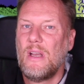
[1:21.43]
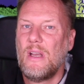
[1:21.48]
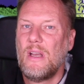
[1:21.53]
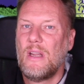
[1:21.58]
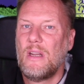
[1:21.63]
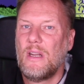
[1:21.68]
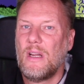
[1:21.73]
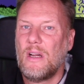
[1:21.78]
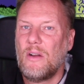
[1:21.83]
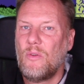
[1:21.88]

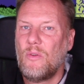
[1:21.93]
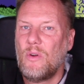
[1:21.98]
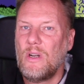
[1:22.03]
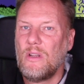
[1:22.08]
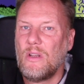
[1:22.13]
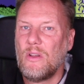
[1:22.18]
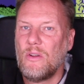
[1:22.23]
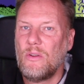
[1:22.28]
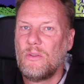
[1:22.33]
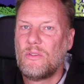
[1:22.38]
Now
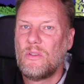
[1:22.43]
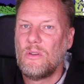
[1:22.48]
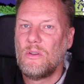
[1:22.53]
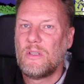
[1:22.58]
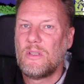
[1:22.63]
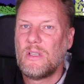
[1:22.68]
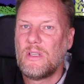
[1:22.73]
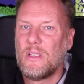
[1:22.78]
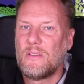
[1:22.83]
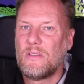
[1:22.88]
we're going to
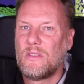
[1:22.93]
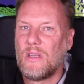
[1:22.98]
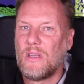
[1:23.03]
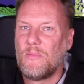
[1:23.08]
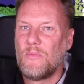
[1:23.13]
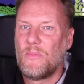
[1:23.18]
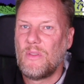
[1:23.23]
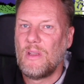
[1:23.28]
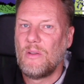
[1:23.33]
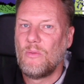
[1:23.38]
look at
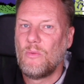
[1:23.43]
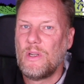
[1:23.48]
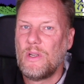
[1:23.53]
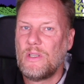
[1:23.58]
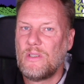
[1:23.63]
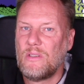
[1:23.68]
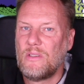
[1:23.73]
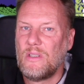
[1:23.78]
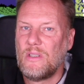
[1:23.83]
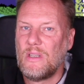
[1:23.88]
something
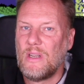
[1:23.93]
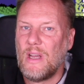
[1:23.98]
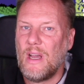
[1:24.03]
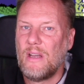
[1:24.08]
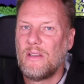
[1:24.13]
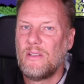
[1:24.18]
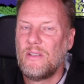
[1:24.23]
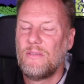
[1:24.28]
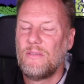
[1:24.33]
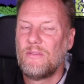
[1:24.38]
which is in
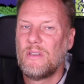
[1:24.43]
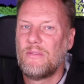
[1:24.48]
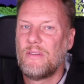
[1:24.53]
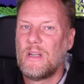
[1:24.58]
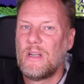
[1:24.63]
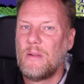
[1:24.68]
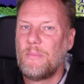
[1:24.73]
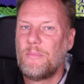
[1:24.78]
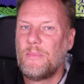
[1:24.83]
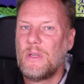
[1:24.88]
active
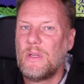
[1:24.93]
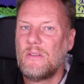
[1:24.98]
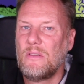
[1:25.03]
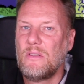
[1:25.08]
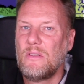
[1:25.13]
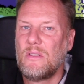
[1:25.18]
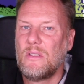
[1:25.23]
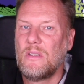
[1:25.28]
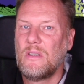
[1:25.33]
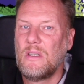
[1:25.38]

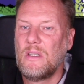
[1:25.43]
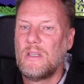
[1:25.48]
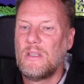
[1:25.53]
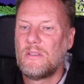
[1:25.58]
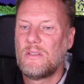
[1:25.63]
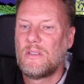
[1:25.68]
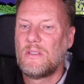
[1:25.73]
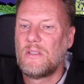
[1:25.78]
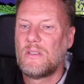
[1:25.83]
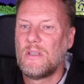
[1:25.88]
development.
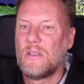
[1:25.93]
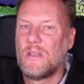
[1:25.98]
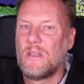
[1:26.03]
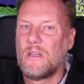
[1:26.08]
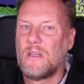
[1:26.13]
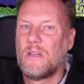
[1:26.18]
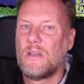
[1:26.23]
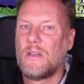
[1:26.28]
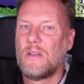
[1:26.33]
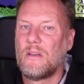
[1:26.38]
It's
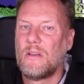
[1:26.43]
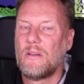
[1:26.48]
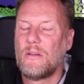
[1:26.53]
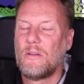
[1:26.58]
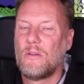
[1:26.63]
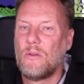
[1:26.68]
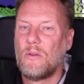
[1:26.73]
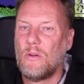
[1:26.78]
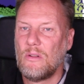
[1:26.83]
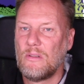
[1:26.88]

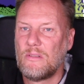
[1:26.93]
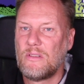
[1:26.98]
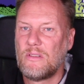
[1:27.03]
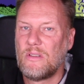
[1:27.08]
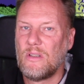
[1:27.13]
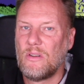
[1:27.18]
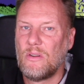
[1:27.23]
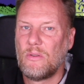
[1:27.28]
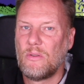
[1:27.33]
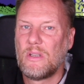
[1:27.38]

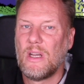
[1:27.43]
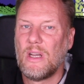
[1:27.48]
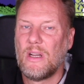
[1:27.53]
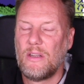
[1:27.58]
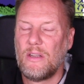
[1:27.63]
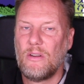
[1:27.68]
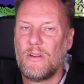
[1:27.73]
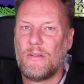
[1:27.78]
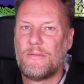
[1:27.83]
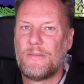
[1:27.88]
also
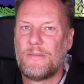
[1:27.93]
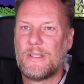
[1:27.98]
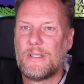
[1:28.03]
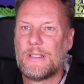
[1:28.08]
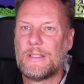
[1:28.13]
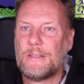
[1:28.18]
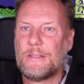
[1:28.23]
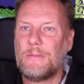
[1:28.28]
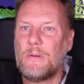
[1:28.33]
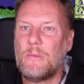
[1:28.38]
kind of
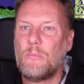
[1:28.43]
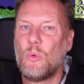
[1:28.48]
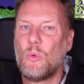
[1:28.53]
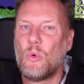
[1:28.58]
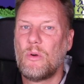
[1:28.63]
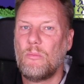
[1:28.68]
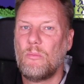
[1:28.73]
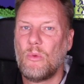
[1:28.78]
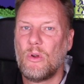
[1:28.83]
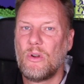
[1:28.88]

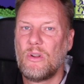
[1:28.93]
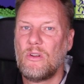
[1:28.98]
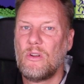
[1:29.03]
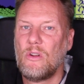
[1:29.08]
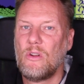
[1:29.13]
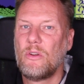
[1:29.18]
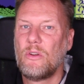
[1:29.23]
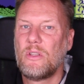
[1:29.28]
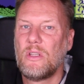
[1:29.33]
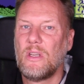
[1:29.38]
more
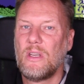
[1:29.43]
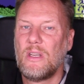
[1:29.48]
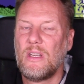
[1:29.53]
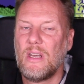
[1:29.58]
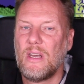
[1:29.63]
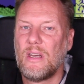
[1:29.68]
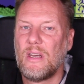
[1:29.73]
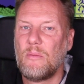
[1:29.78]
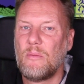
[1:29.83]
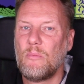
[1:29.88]
modern looking
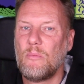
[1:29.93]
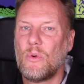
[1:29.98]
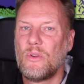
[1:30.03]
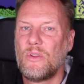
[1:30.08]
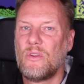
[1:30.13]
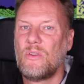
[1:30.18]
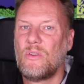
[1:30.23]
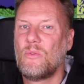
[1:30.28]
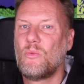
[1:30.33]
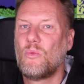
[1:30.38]
and
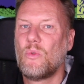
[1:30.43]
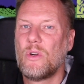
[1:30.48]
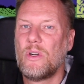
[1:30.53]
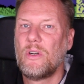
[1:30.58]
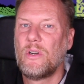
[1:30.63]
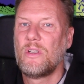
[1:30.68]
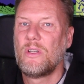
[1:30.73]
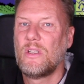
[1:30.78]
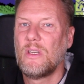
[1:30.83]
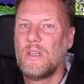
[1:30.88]
modern
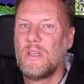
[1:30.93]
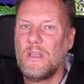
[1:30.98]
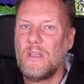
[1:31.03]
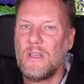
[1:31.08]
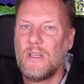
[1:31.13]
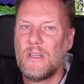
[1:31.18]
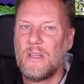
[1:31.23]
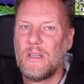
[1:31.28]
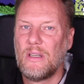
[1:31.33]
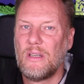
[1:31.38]
working.
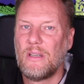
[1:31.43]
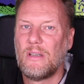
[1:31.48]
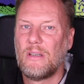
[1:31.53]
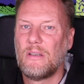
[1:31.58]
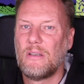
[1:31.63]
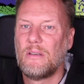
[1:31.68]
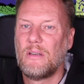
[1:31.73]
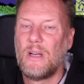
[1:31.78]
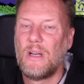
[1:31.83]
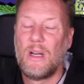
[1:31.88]

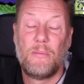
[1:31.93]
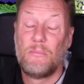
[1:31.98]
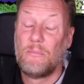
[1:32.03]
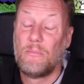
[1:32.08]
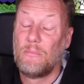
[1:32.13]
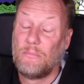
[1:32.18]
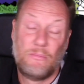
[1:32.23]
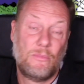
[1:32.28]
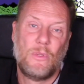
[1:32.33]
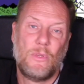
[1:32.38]
I'm
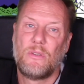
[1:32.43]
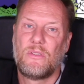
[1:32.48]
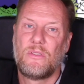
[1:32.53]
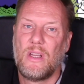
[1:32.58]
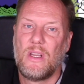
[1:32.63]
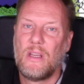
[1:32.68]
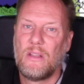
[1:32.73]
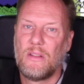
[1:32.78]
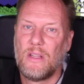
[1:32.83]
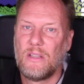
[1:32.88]
not
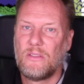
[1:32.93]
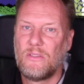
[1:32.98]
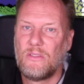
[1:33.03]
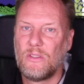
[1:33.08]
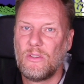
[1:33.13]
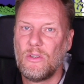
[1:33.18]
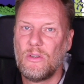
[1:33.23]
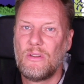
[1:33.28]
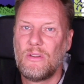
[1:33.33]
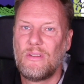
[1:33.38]
saying that's
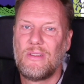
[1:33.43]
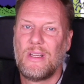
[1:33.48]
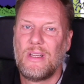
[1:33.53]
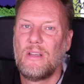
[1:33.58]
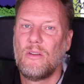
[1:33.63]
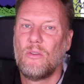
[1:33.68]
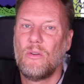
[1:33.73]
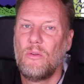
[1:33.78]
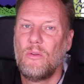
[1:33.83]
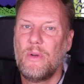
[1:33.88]
a good
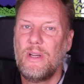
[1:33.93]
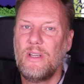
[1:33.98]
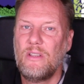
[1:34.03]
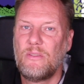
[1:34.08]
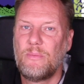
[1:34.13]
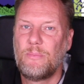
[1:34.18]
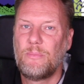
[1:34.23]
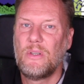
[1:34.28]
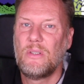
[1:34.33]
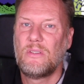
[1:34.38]
thing
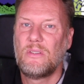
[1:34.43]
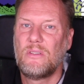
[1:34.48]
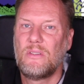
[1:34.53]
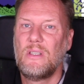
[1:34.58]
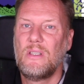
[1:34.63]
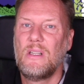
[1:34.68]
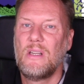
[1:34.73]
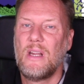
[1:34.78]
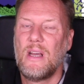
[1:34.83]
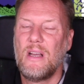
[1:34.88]
always, but
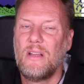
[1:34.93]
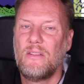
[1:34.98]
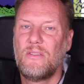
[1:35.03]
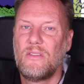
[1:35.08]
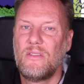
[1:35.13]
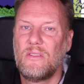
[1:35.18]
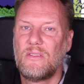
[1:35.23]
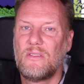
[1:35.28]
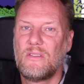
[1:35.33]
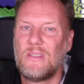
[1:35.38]
it
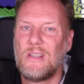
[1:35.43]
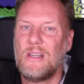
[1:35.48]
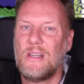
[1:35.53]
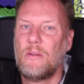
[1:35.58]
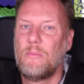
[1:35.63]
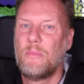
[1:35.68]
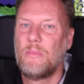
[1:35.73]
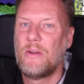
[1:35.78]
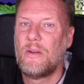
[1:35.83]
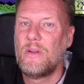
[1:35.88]
has its
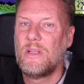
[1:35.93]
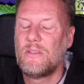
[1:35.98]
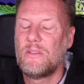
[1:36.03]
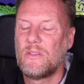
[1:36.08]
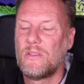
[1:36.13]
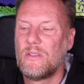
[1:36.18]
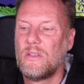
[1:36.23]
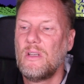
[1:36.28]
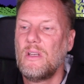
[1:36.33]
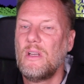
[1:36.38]
clear merits.